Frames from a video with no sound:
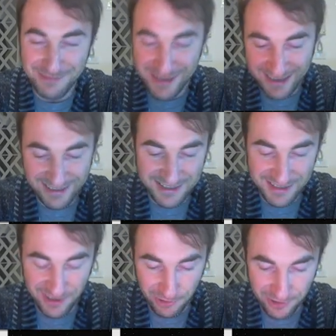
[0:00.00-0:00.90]
Mikayla's
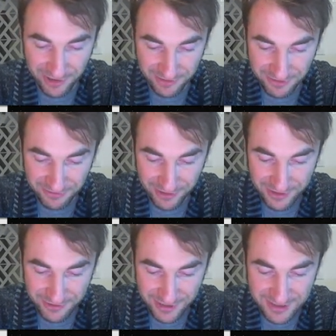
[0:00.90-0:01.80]
the owner of the
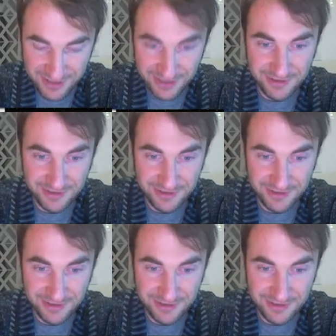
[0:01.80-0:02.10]
fox rescue.